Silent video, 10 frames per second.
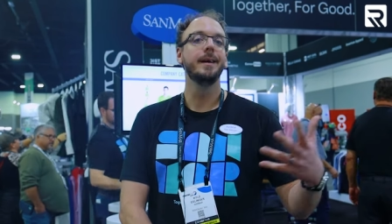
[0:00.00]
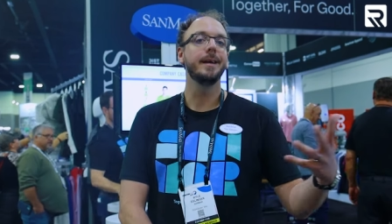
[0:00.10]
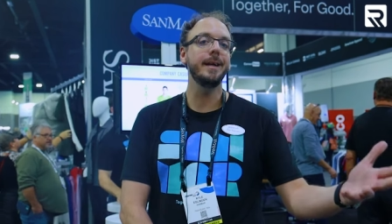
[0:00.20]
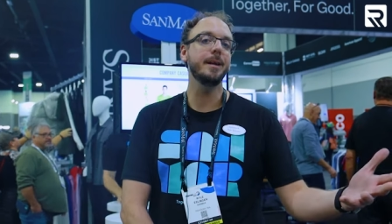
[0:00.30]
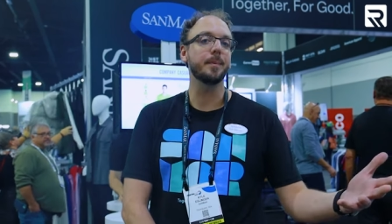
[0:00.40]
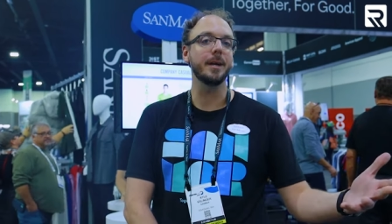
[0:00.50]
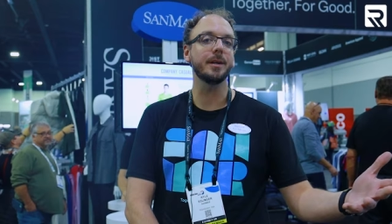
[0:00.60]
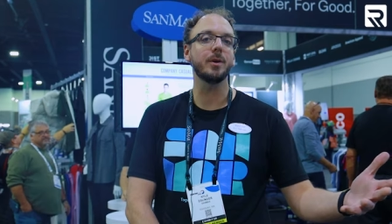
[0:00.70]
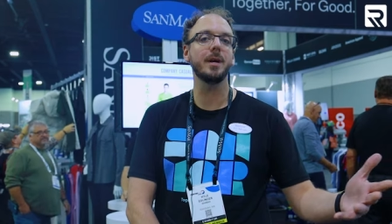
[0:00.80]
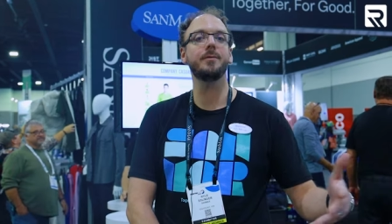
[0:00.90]
heat applied
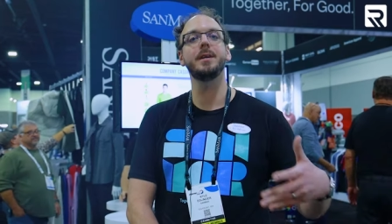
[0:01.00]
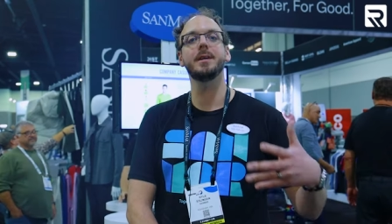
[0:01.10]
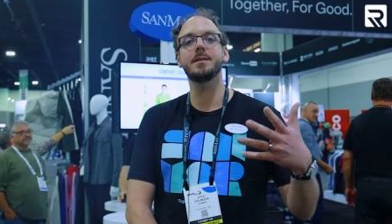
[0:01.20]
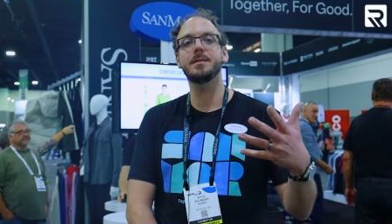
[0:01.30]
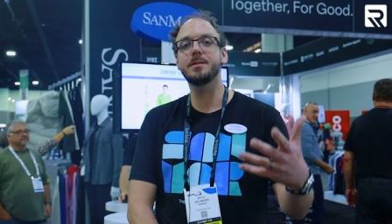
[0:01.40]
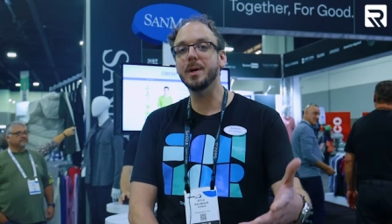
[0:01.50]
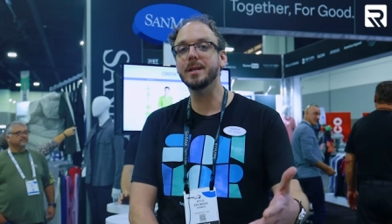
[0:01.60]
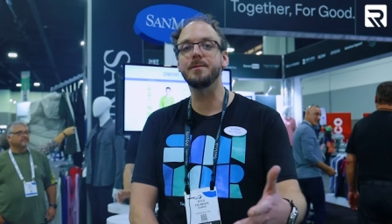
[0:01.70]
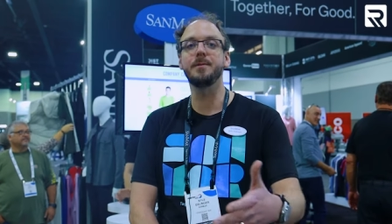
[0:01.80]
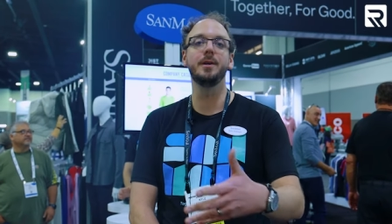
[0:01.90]
graphics, direct to
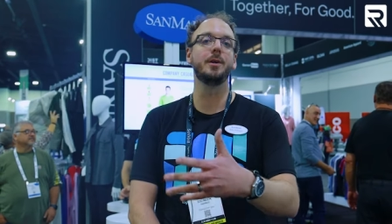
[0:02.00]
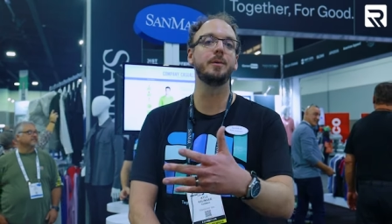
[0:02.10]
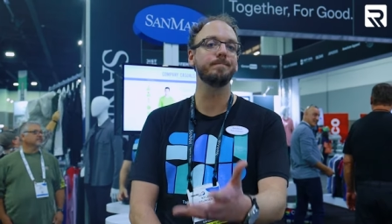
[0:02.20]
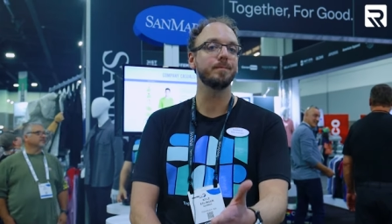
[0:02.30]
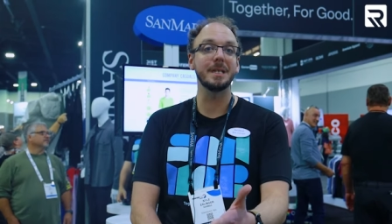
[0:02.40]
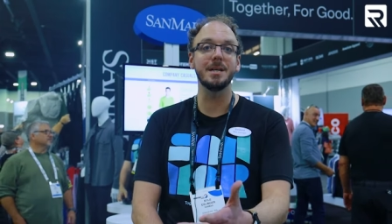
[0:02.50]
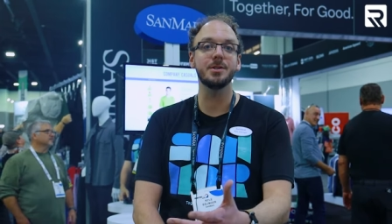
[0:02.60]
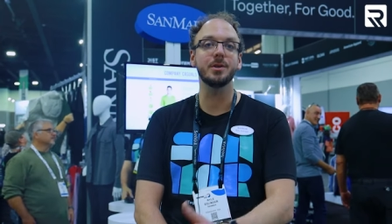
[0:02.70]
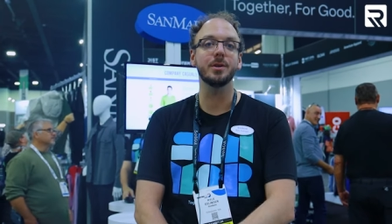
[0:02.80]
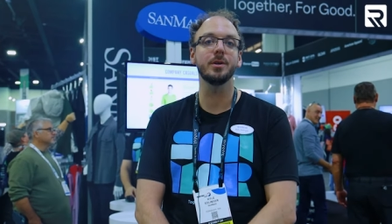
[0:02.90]
film,
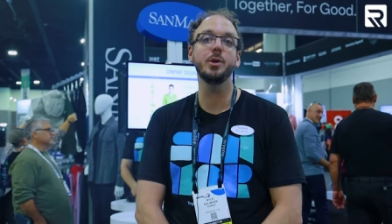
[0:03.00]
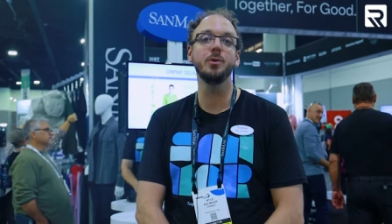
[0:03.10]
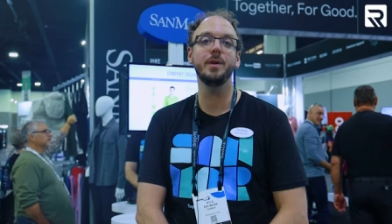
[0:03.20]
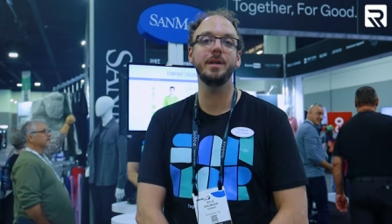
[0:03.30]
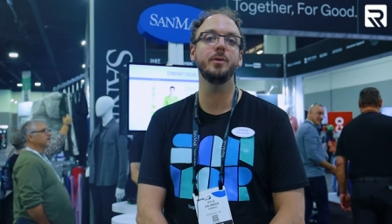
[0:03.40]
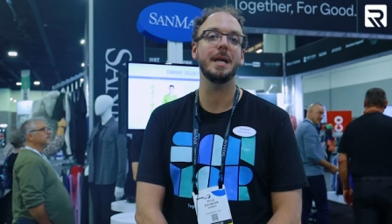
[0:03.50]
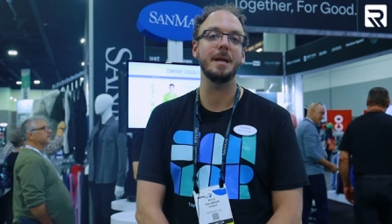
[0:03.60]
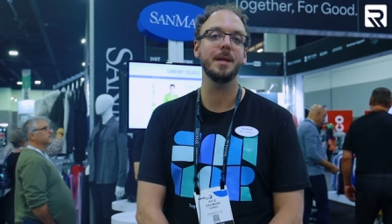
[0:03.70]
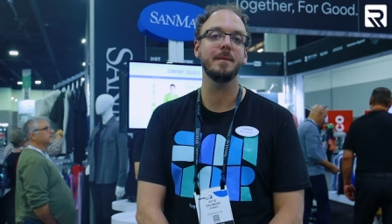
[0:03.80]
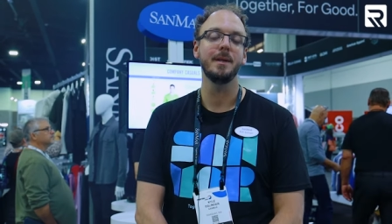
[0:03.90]
laser, UV, you name it.